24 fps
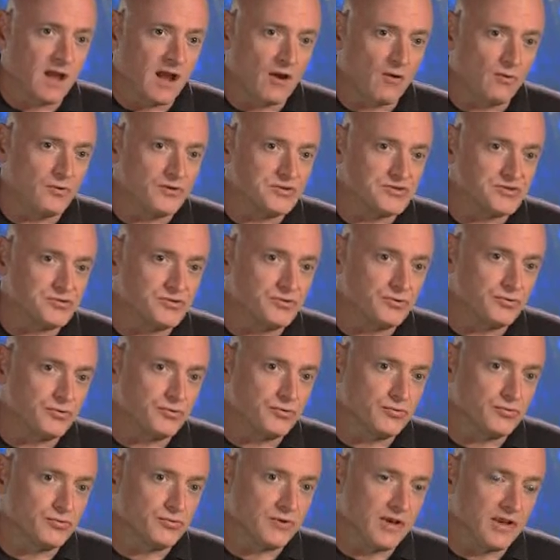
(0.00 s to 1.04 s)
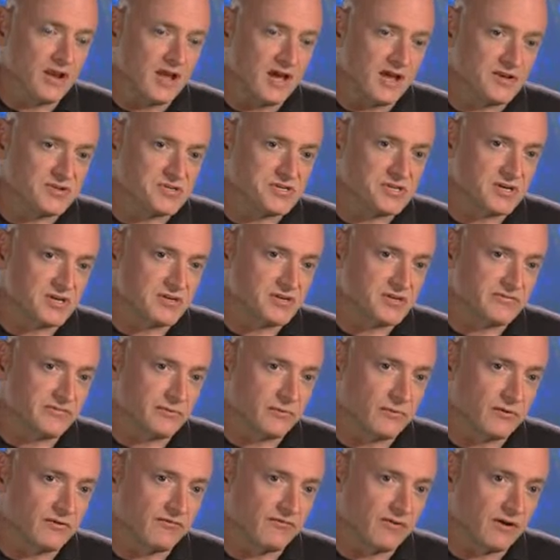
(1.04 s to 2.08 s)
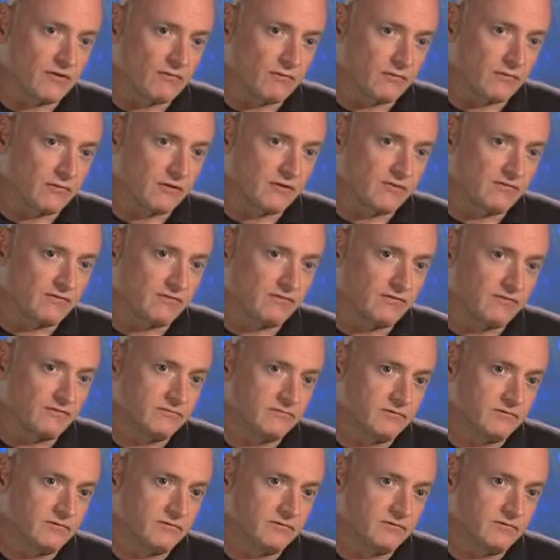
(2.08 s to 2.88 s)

I always knew and had a sense for if I really,